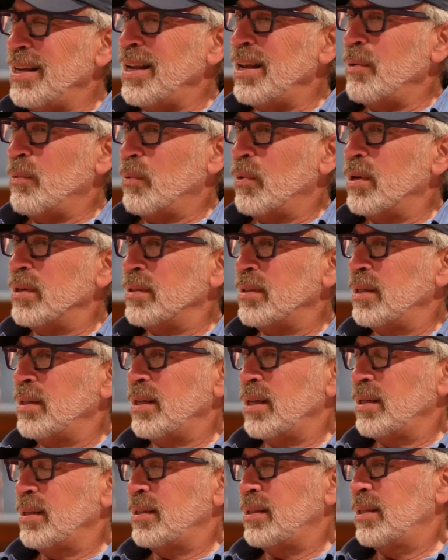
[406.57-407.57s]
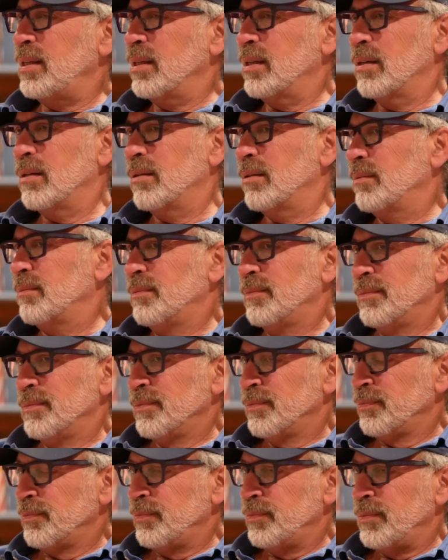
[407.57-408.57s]
it wasn't until
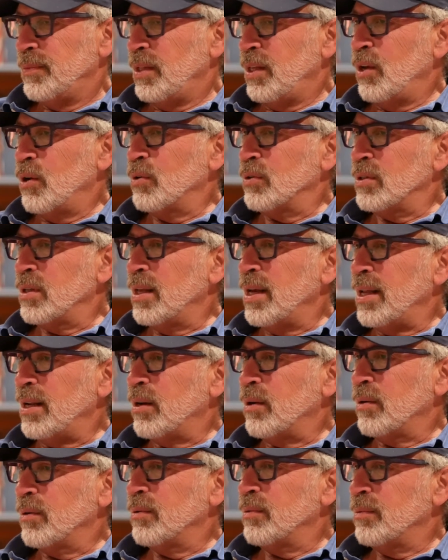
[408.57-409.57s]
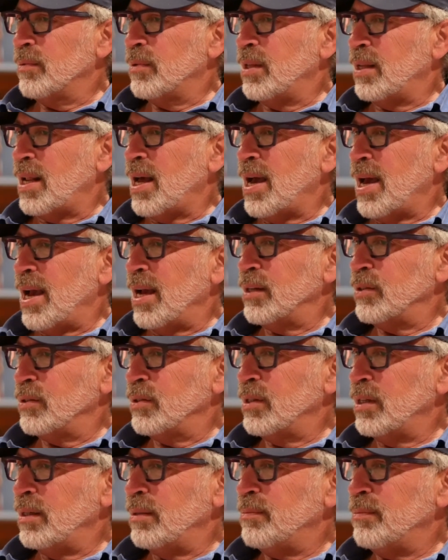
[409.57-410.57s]
years later that I
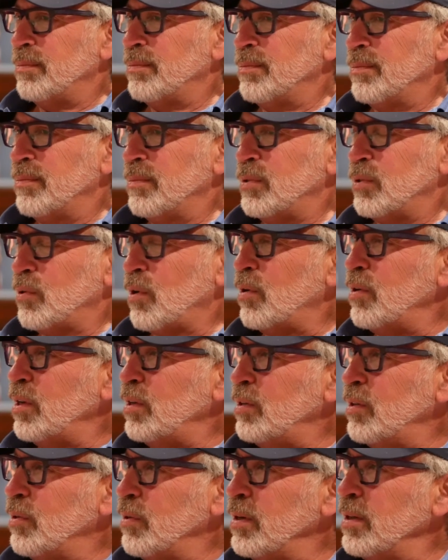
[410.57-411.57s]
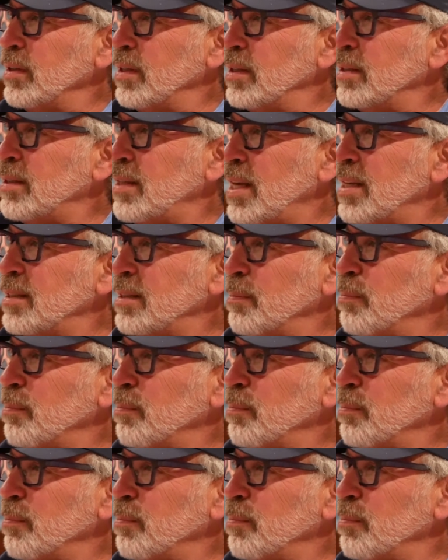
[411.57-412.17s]
actually started doing this as